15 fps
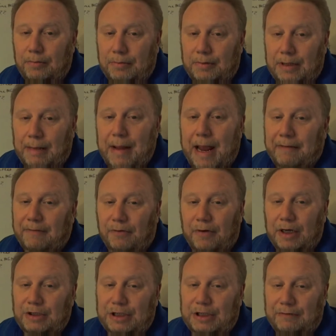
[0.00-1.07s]
They may have to
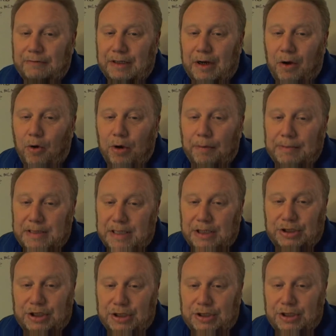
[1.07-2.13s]
run a shift and hold a
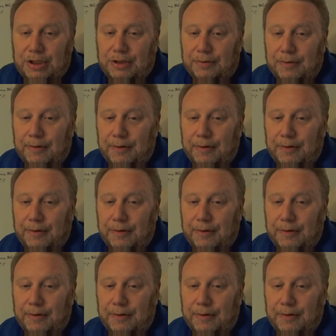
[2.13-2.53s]
position too,